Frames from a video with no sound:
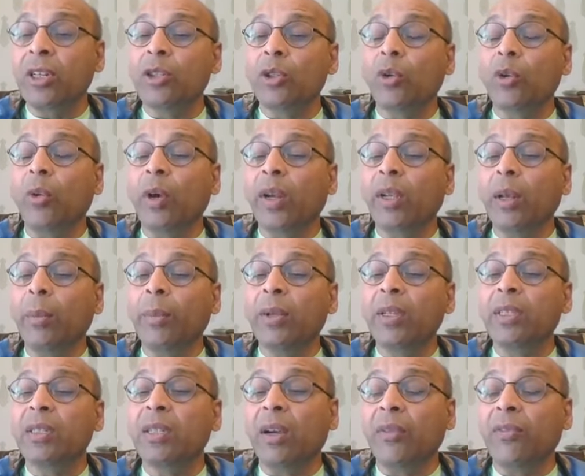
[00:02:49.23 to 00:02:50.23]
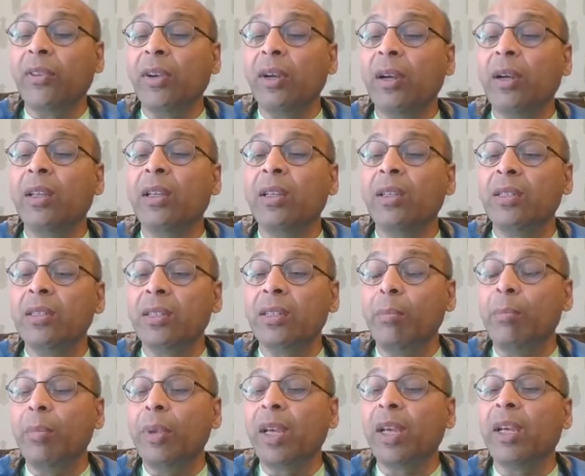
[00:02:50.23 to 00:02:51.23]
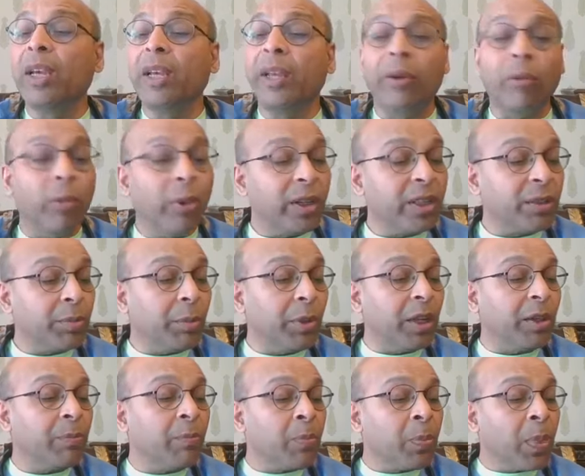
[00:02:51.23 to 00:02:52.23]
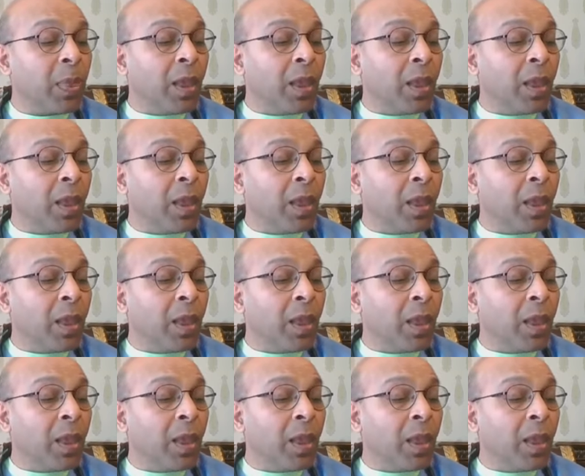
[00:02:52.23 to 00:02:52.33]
So Vitamix definitely is a big investment.